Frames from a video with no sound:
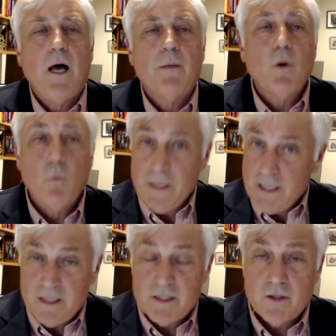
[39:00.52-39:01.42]
We
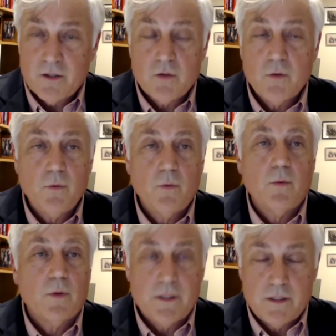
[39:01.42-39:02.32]
need to
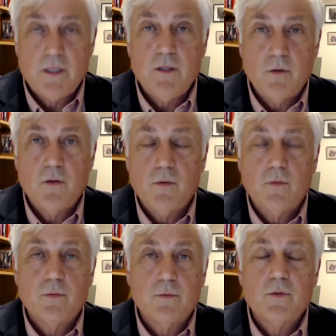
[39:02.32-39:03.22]
continue
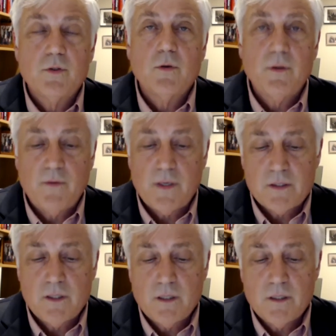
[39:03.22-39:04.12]
to invest
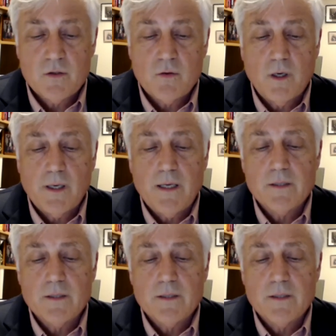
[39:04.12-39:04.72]
in a strong health